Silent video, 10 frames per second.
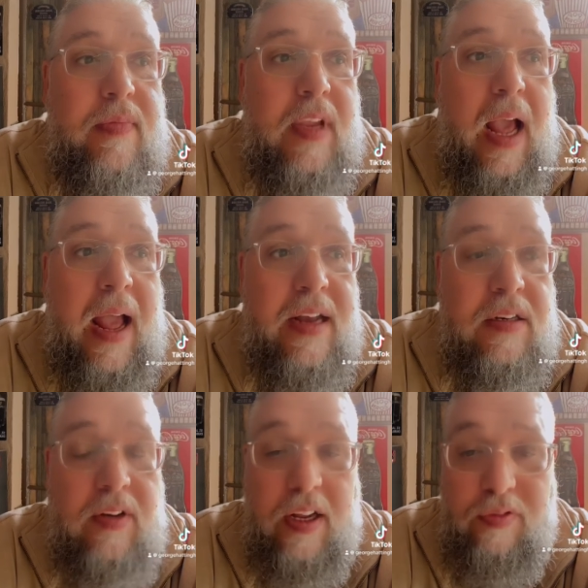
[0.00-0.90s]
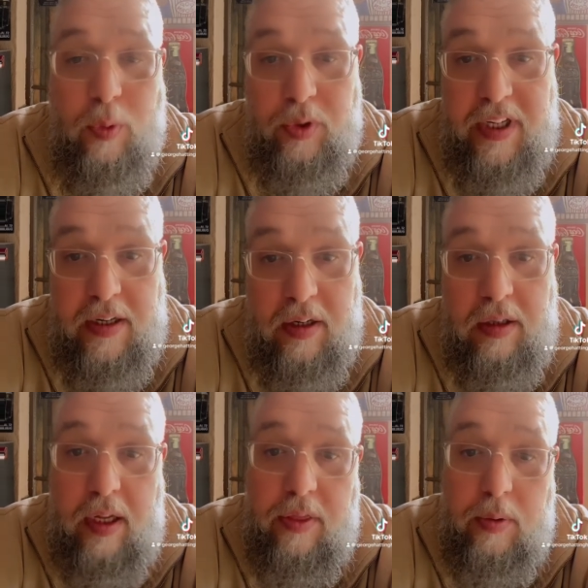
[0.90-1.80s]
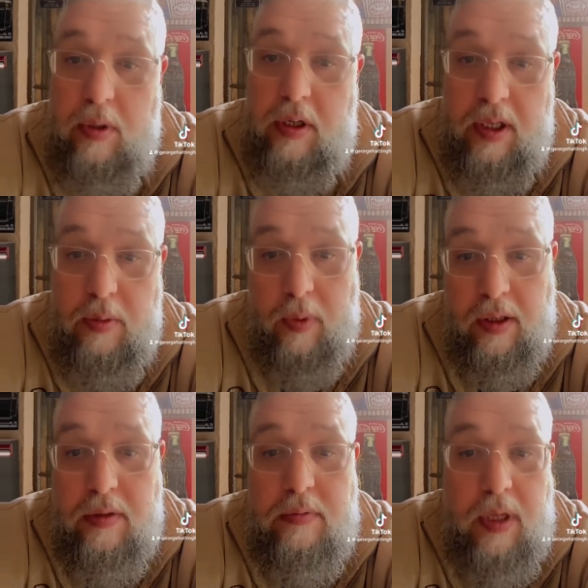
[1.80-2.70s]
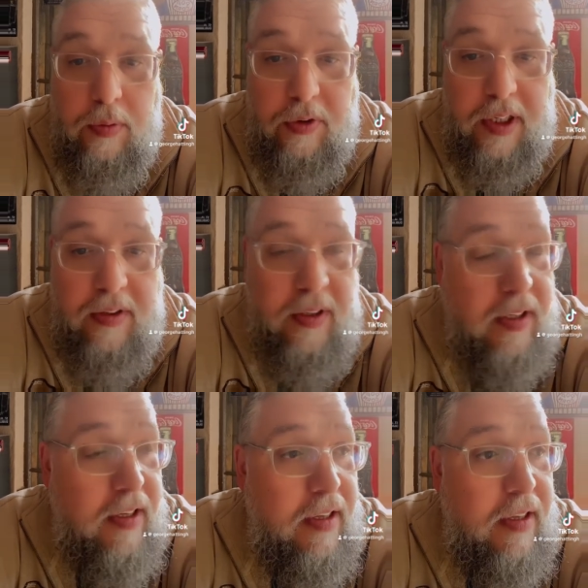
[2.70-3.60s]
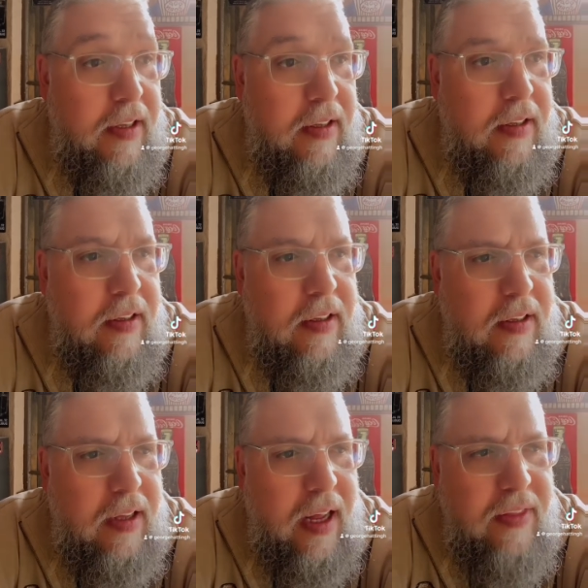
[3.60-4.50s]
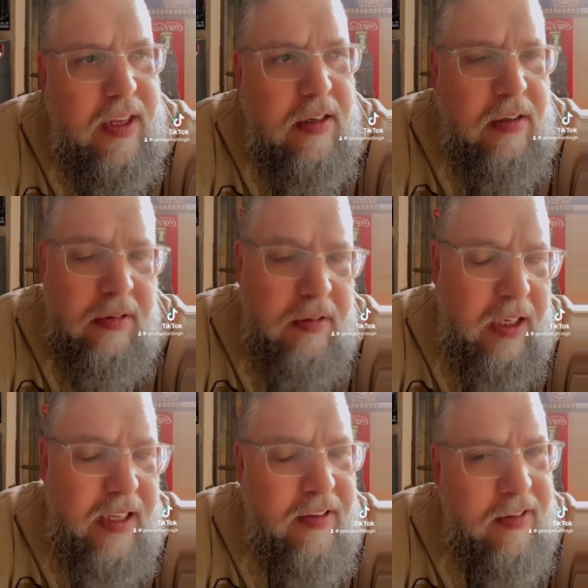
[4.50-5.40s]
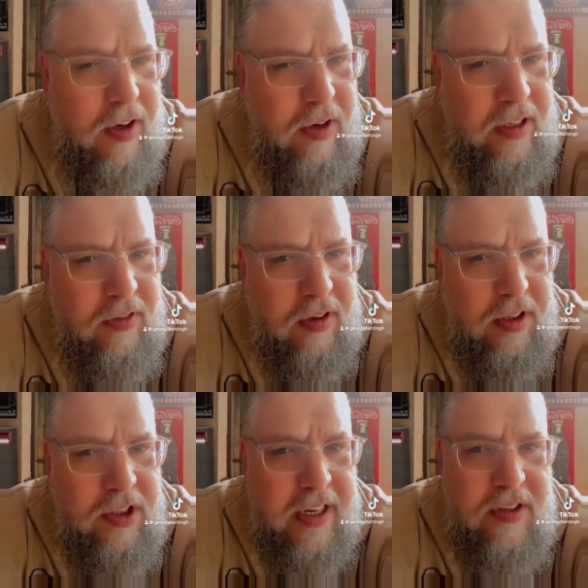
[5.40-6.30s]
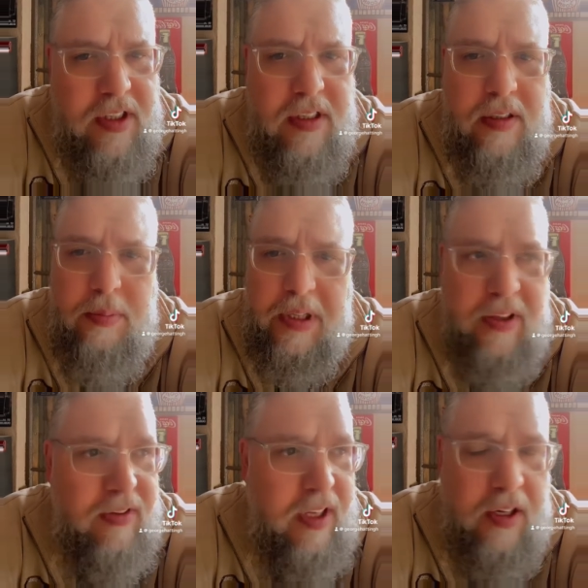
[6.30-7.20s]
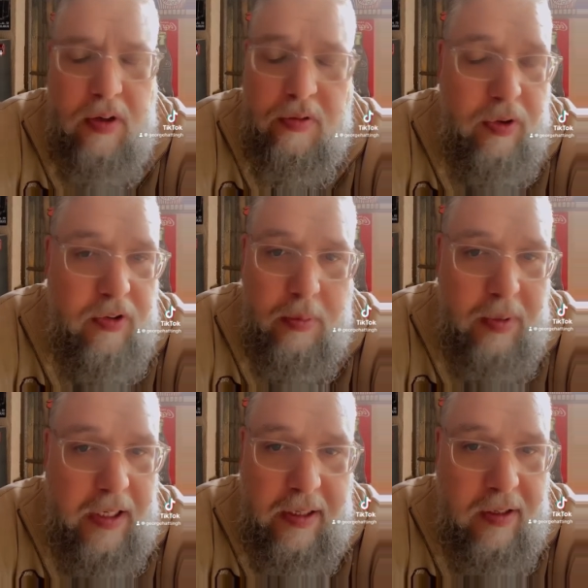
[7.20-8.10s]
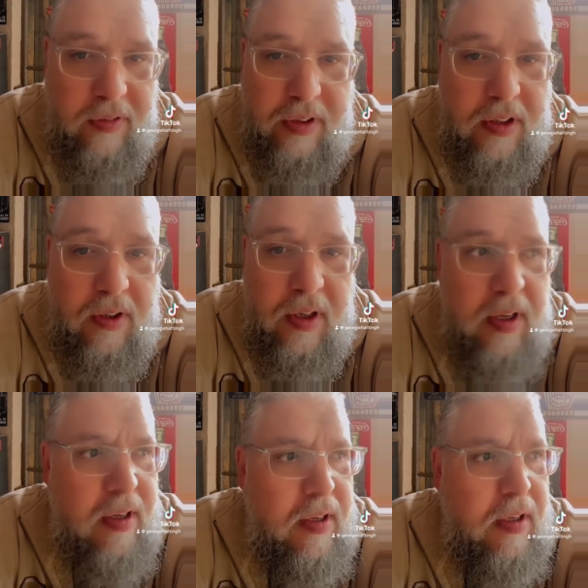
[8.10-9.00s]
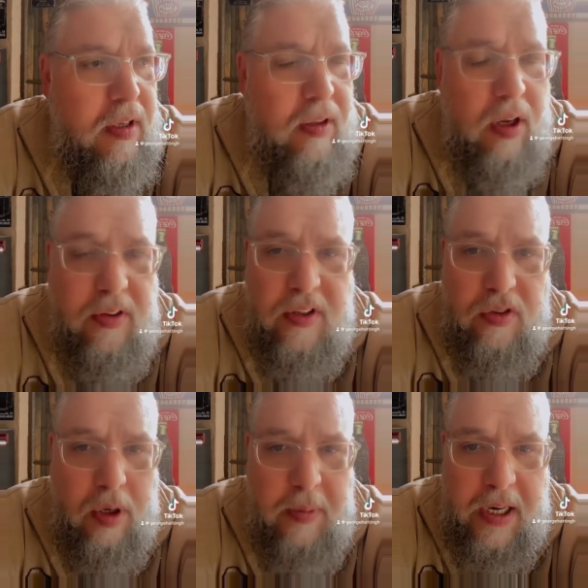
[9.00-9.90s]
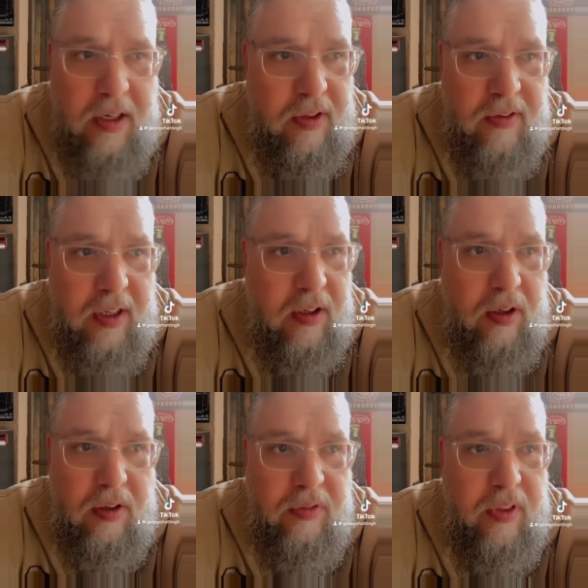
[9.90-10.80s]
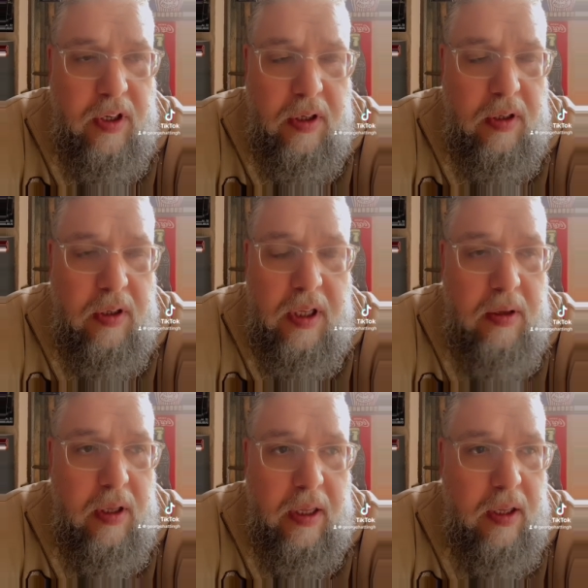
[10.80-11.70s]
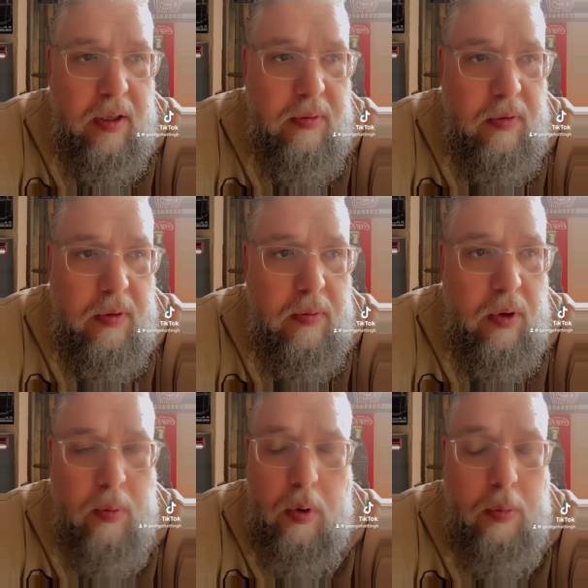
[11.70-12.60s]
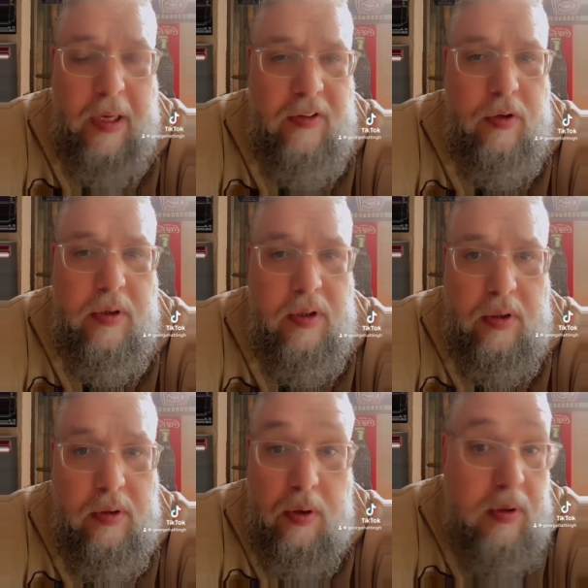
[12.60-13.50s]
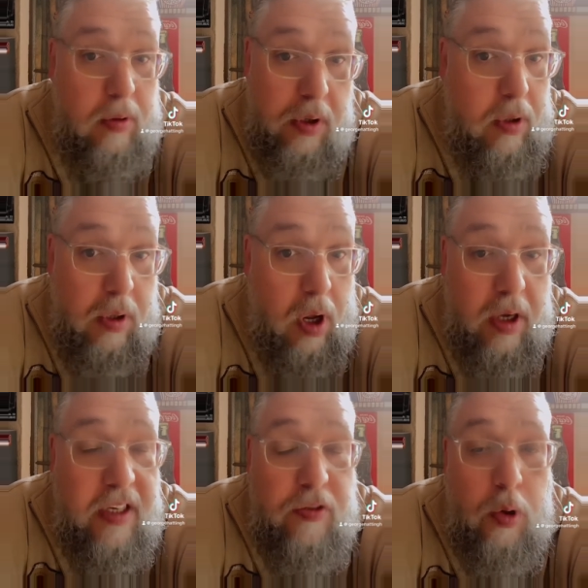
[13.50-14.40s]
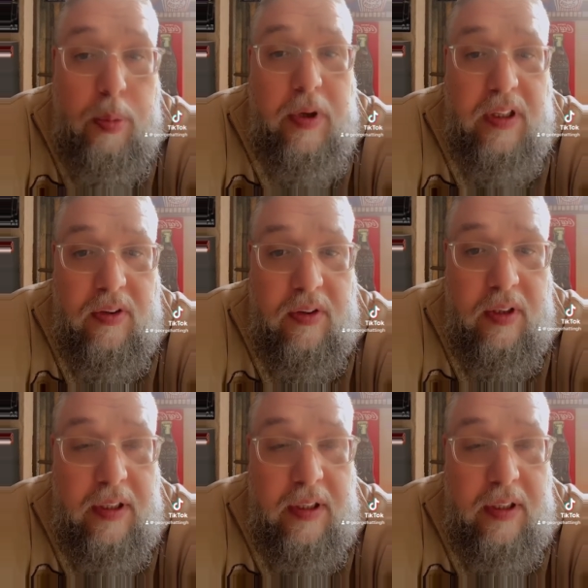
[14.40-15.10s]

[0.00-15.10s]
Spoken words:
And at 14-0, I thought, okay, well, I was right. And then it slowly started changing, but the second half was completely different. The Aussies dominated the second half, then All Blacks could hardly score points.